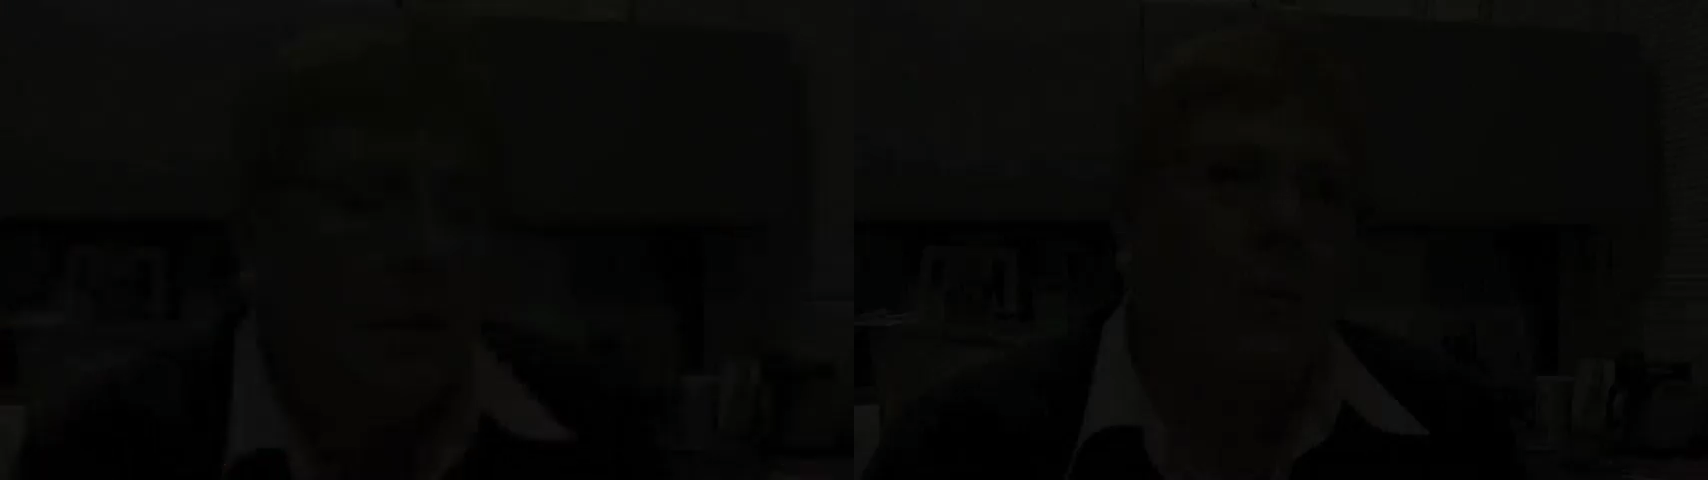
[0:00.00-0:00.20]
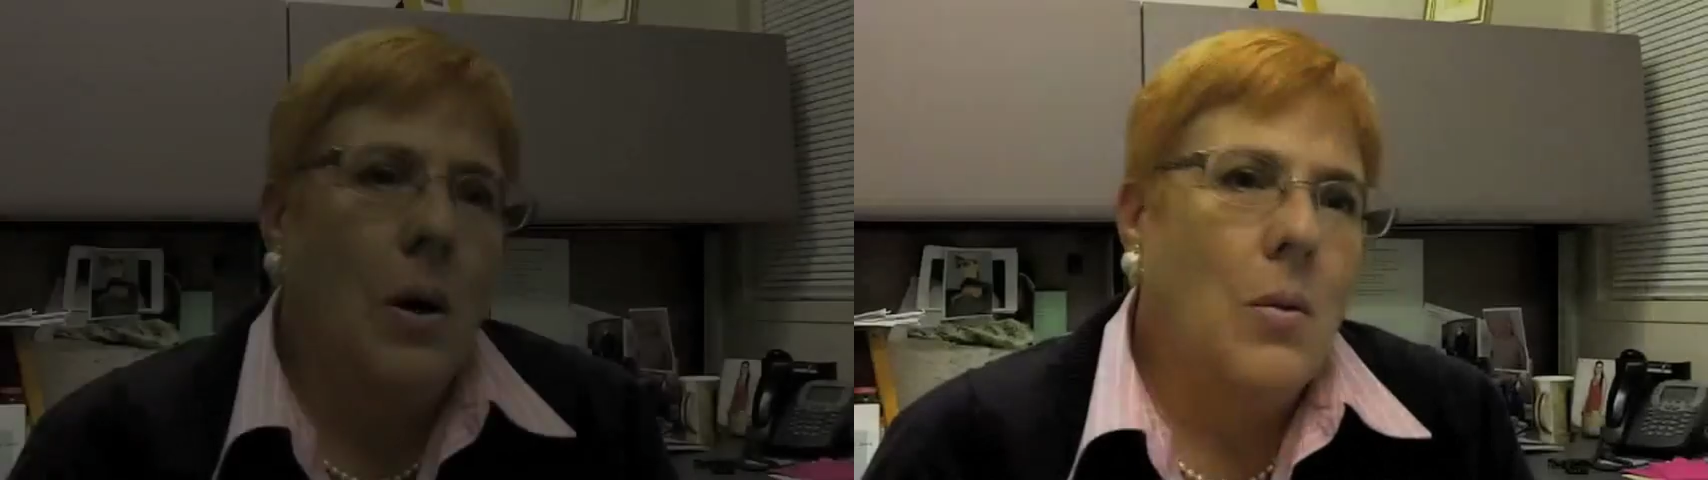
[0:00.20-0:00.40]

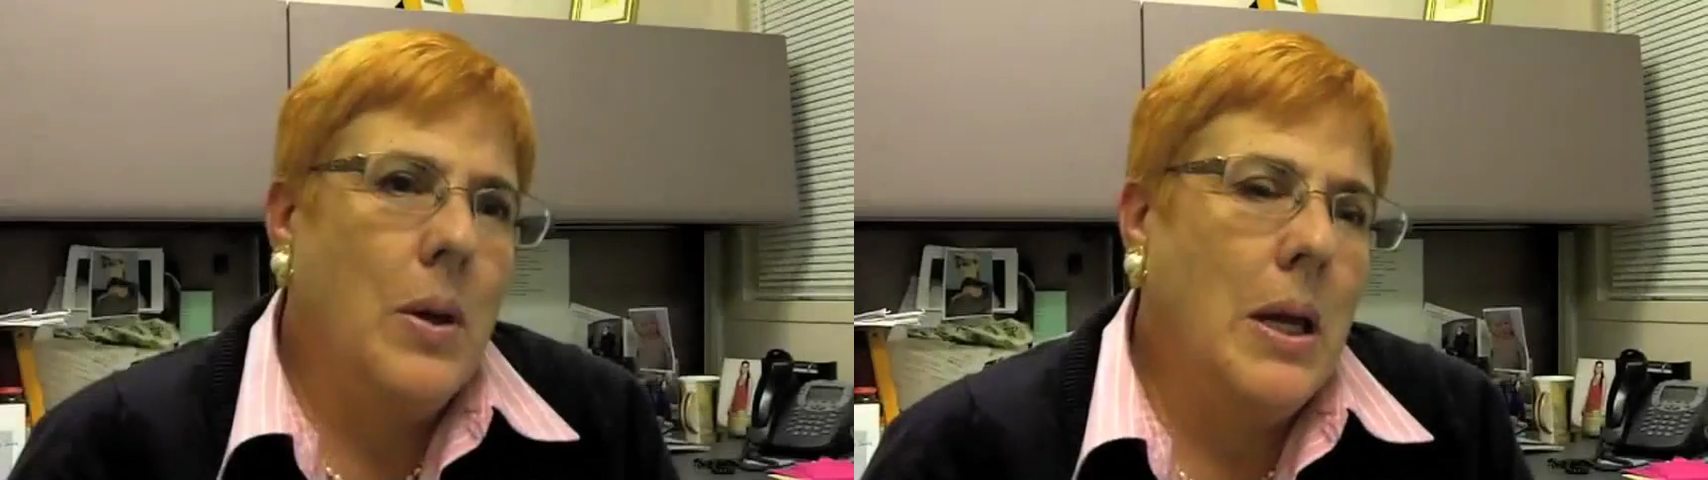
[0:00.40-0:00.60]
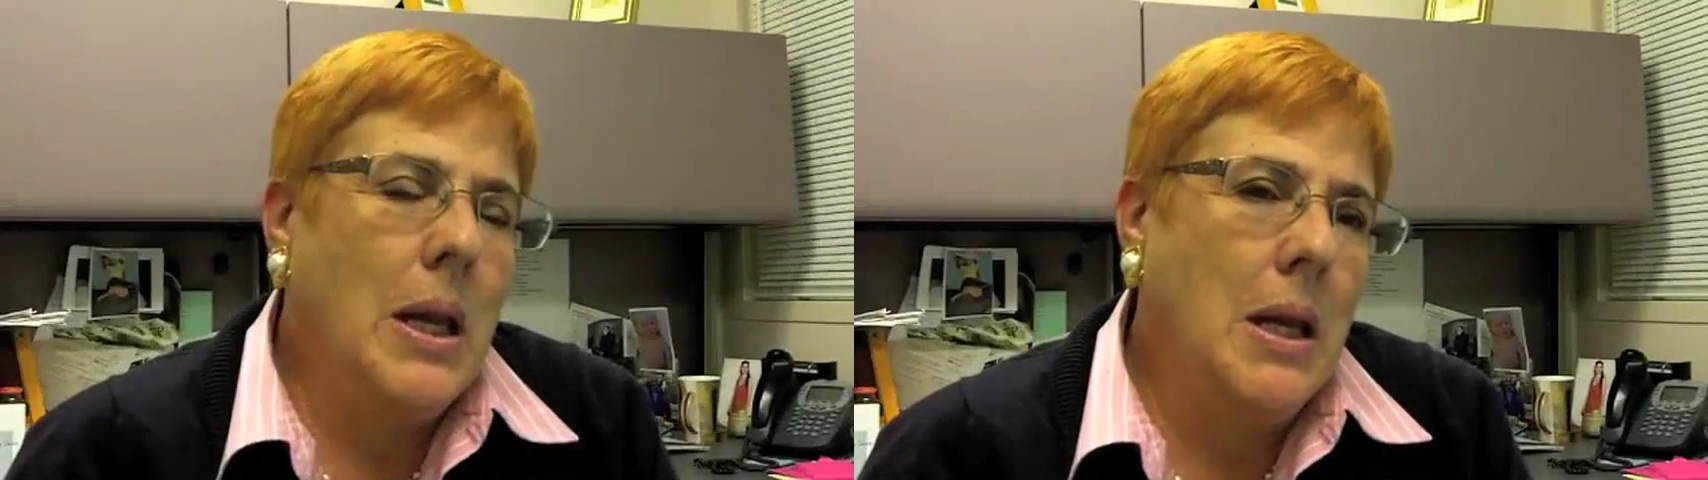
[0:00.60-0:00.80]
What
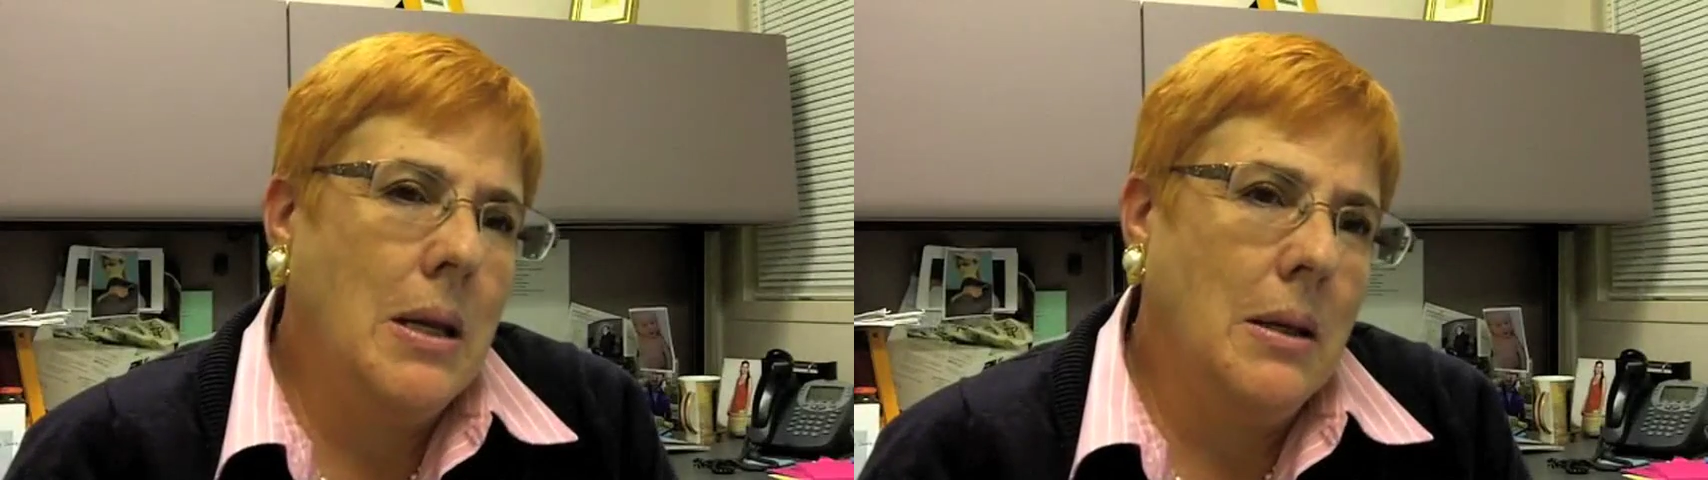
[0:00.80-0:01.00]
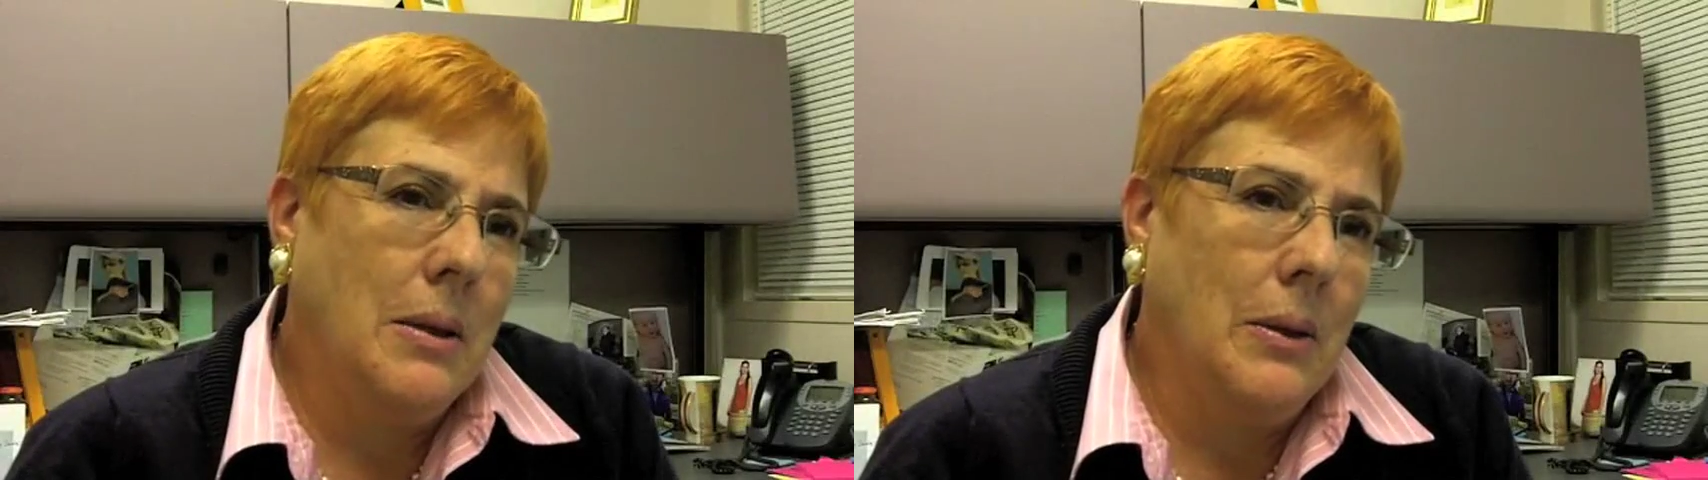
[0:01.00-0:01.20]
we need to